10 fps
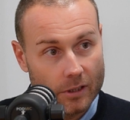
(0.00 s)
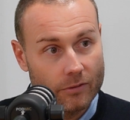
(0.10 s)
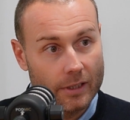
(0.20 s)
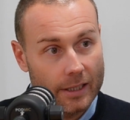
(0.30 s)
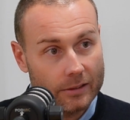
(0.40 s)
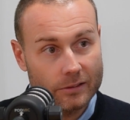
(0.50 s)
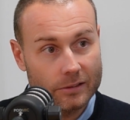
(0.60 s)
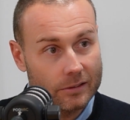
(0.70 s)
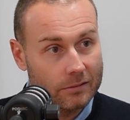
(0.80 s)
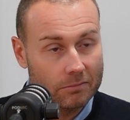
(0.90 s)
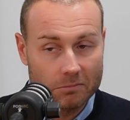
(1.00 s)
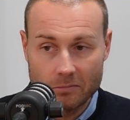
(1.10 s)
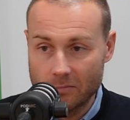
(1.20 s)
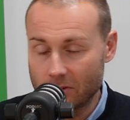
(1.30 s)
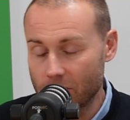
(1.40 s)
over the last
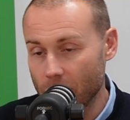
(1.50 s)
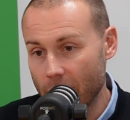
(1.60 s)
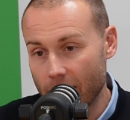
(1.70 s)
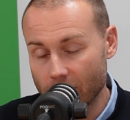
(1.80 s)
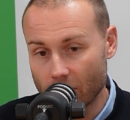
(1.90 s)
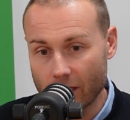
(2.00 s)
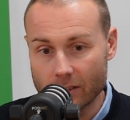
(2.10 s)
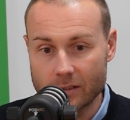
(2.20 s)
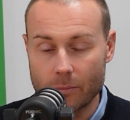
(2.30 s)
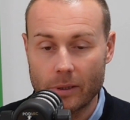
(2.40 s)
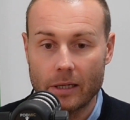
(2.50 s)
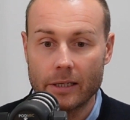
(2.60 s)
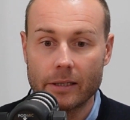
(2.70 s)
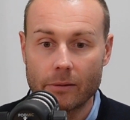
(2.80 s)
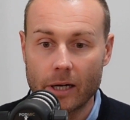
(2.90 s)
2 years, I guess,
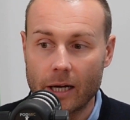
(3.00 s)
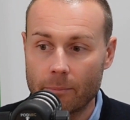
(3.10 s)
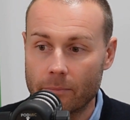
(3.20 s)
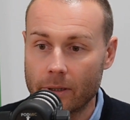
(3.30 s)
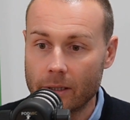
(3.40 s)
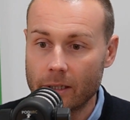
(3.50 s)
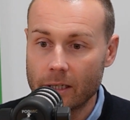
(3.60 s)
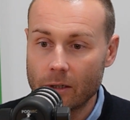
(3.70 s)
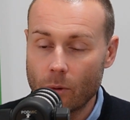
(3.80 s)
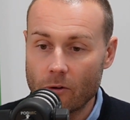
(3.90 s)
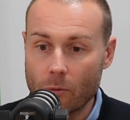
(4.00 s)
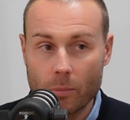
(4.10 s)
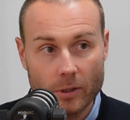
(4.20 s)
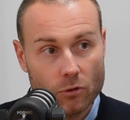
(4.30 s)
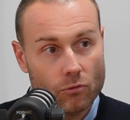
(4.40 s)
typically, where we've
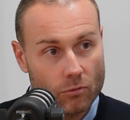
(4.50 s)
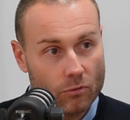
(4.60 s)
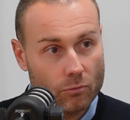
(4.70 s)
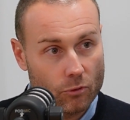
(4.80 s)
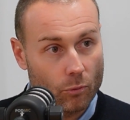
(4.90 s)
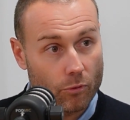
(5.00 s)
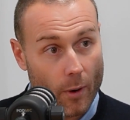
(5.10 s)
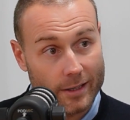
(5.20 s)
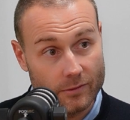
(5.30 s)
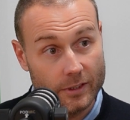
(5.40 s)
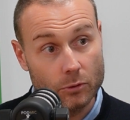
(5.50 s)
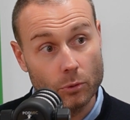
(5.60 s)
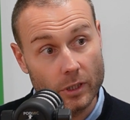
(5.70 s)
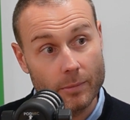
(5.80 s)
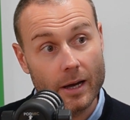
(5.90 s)
been sort of proactively
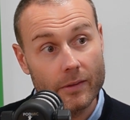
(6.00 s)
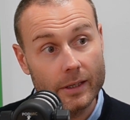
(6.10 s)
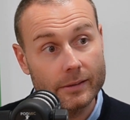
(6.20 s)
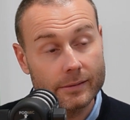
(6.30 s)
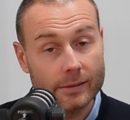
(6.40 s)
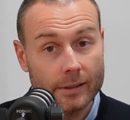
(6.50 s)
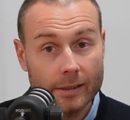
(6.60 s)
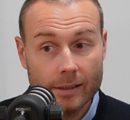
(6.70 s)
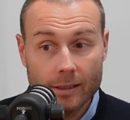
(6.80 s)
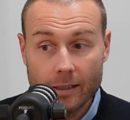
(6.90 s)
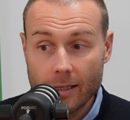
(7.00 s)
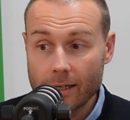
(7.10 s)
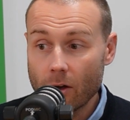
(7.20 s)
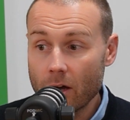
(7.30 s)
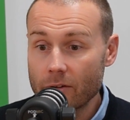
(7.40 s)
talking about this.
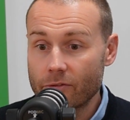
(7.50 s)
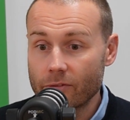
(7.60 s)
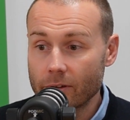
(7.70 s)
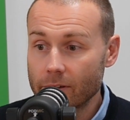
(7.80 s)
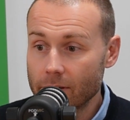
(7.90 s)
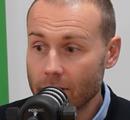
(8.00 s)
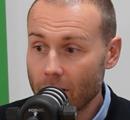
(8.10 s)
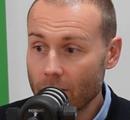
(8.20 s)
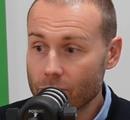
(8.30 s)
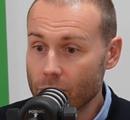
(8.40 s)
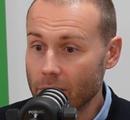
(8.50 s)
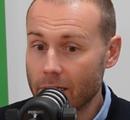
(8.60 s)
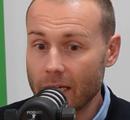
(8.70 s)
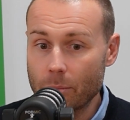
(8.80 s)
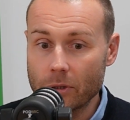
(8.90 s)
And I've written
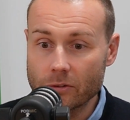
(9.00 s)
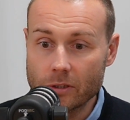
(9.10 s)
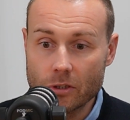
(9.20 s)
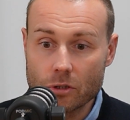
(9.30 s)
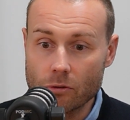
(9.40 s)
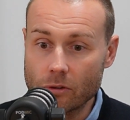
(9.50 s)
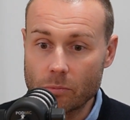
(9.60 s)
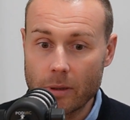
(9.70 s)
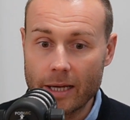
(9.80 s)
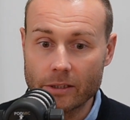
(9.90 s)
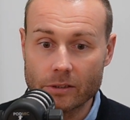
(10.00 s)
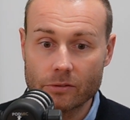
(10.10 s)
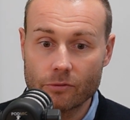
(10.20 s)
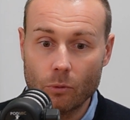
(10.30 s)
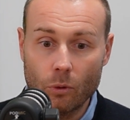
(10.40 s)
key personal insurance plans
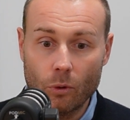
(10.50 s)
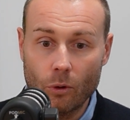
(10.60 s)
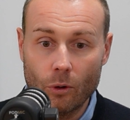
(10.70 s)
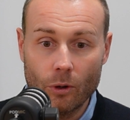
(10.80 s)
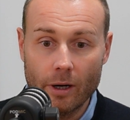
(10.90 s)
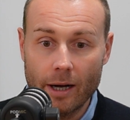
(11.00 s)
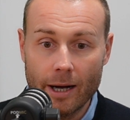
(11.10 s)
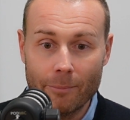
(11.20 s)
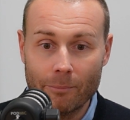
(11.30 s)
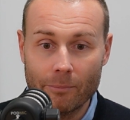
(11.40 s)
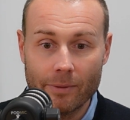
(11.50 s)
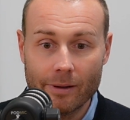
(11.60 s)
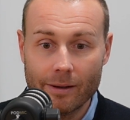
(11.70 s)
for, I'm